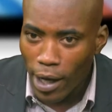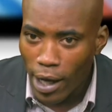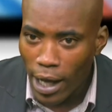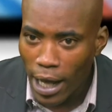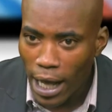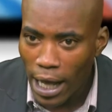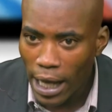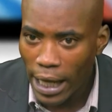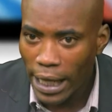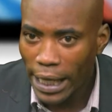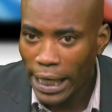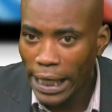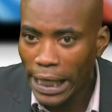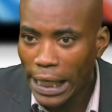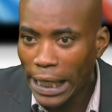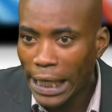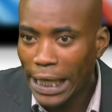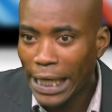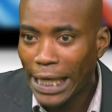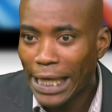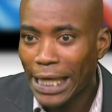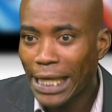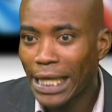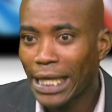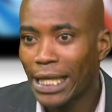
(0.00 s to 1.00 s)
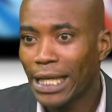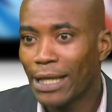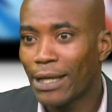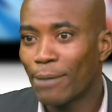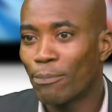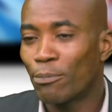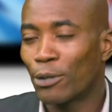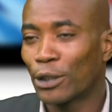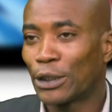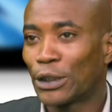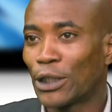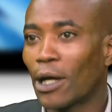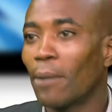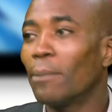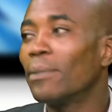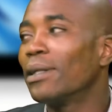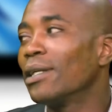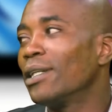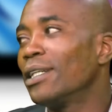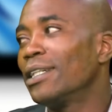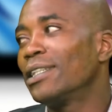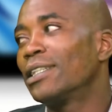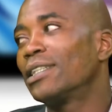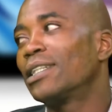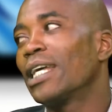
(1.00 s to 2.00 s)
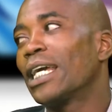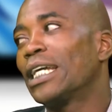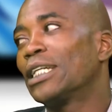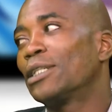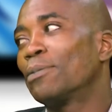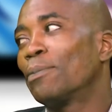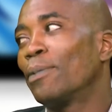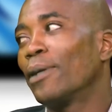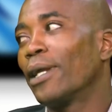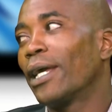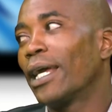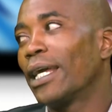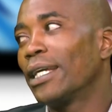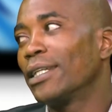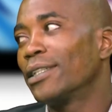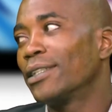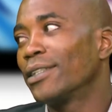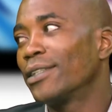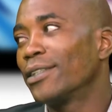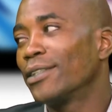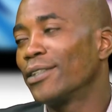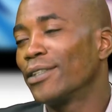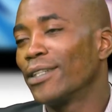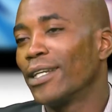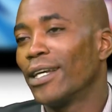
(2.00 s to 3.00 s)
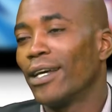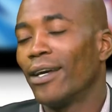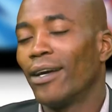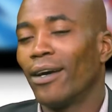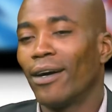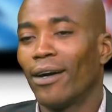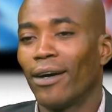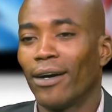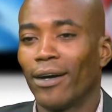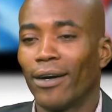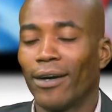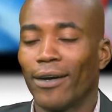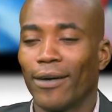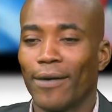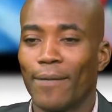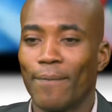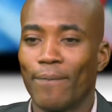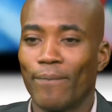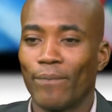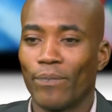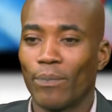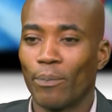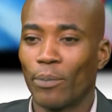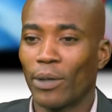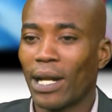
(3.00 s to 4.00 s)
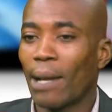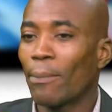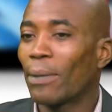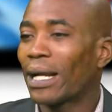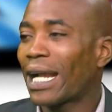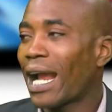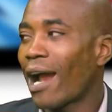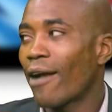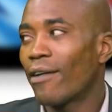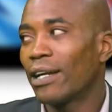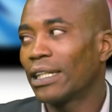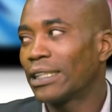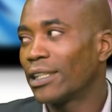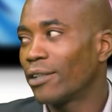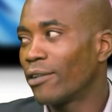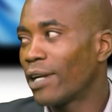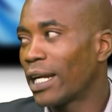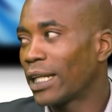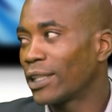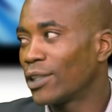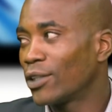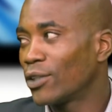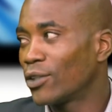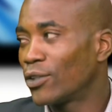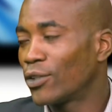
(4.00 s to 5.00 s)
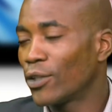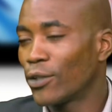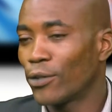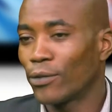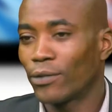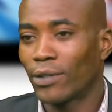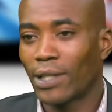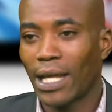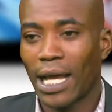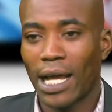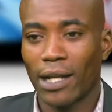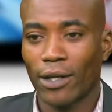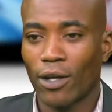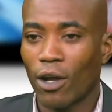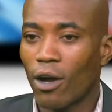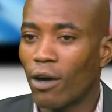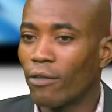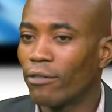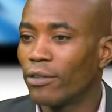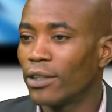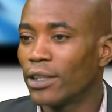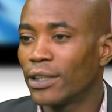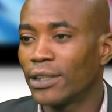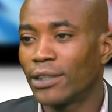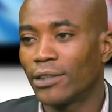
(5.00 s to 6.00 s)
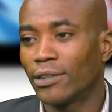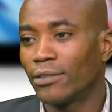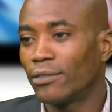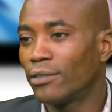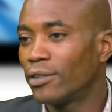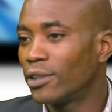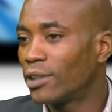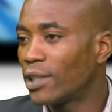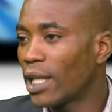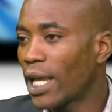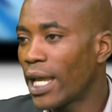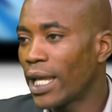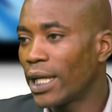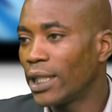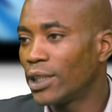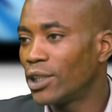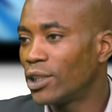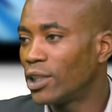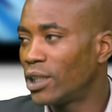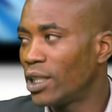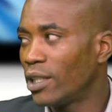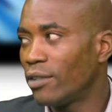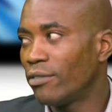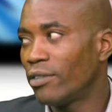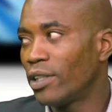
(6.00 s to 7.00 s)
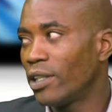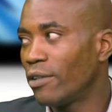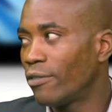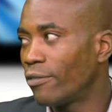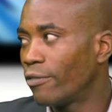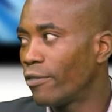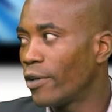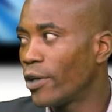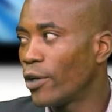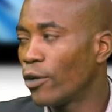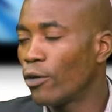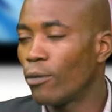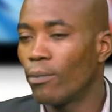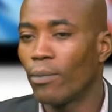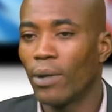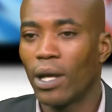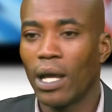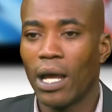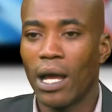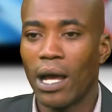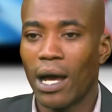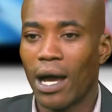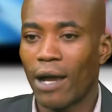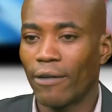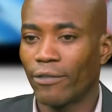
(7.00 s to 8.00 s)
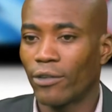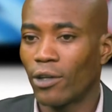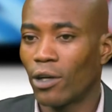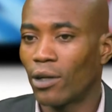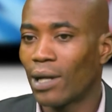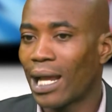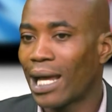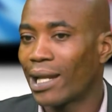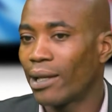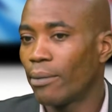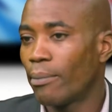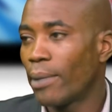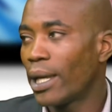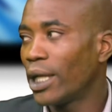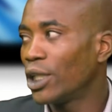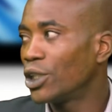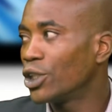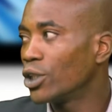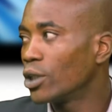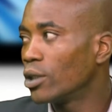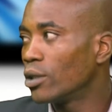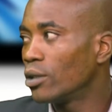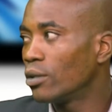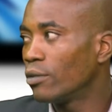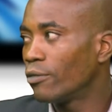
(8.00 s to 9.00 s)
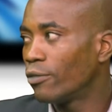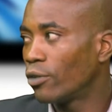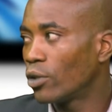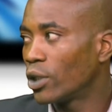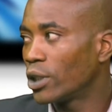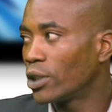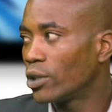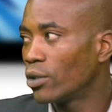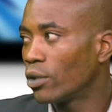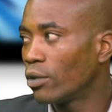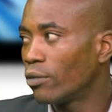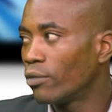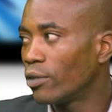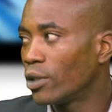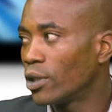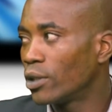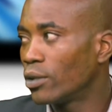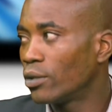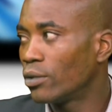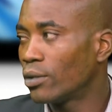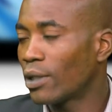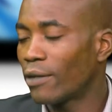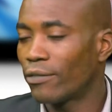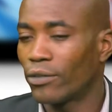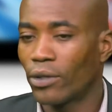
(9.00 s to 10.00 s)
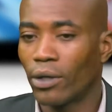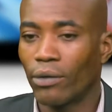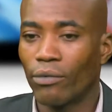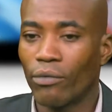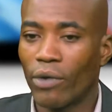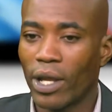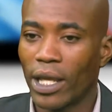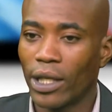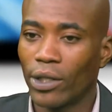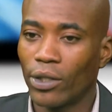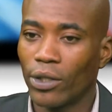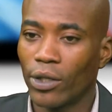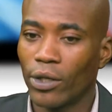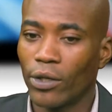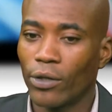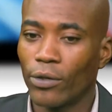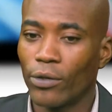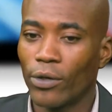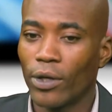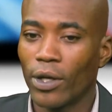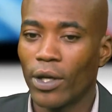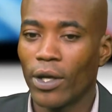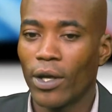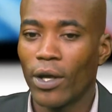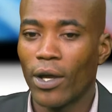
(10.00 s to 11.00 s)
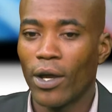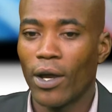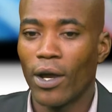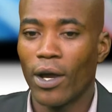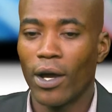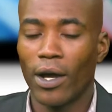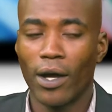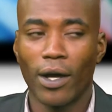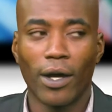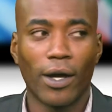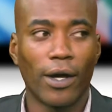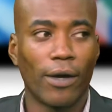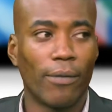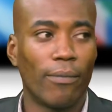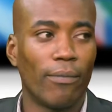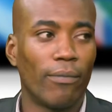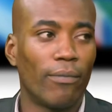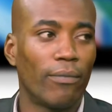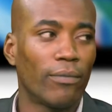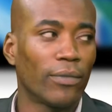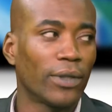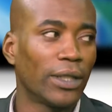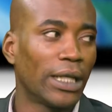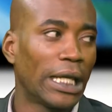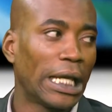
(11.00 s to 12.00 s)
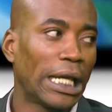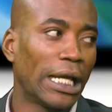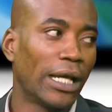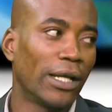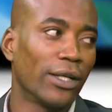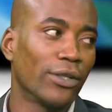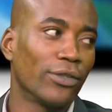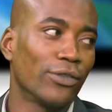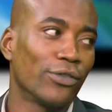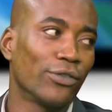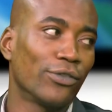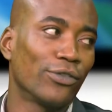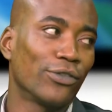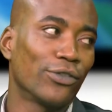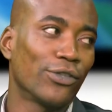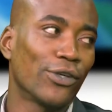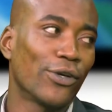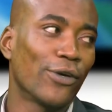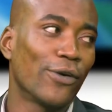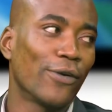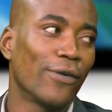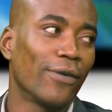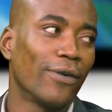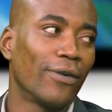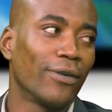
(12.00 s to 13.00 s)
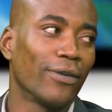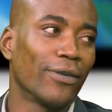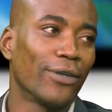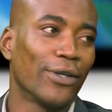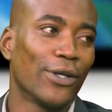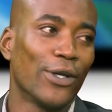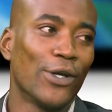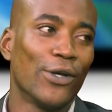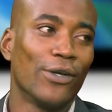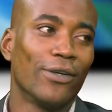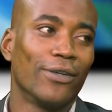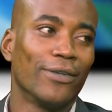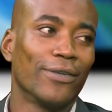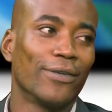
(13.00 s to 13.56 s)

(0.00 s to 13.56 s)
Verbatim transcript: I predominantly stage plays, um, but I'm a character actor, so that covers stage, TV, film. I've done animation, voiceovers. I've done radio. Oh, I can, um, I can um, yeah. imagine you so doing voiceovers. You have such a